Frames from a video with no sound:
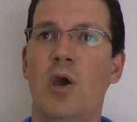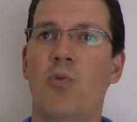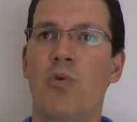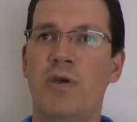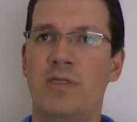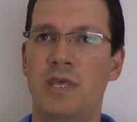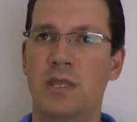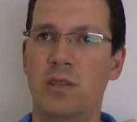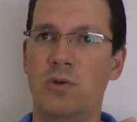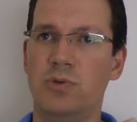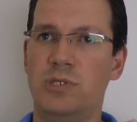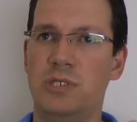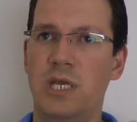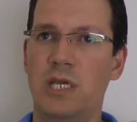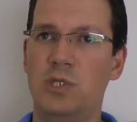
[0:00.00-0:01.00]
Within
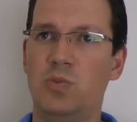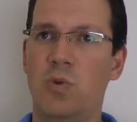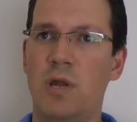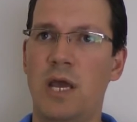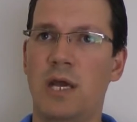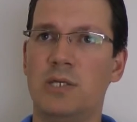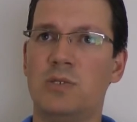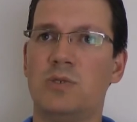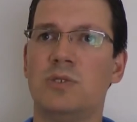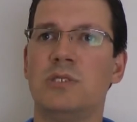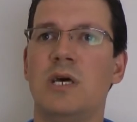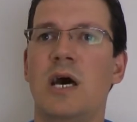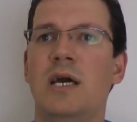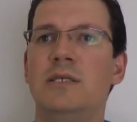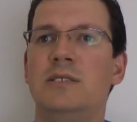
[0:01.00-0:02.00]
those stage one
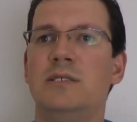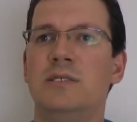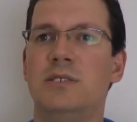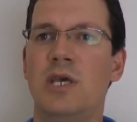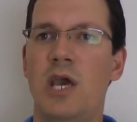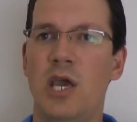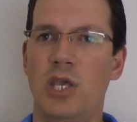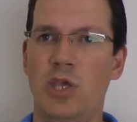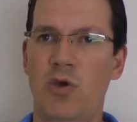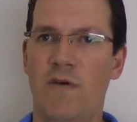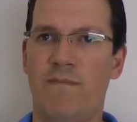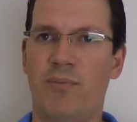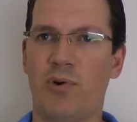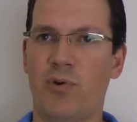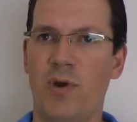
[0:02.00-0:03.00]
exercises, you
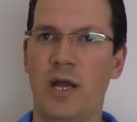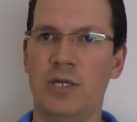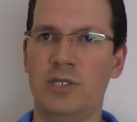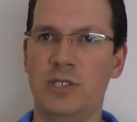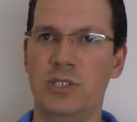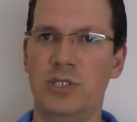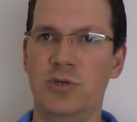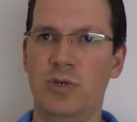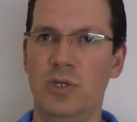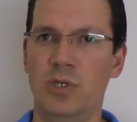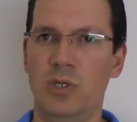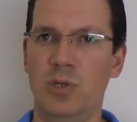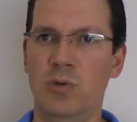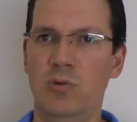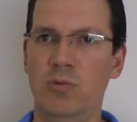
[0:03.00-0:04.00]
have progressions you
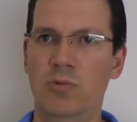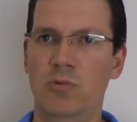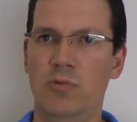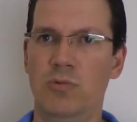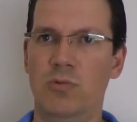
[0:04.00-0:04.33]
can do,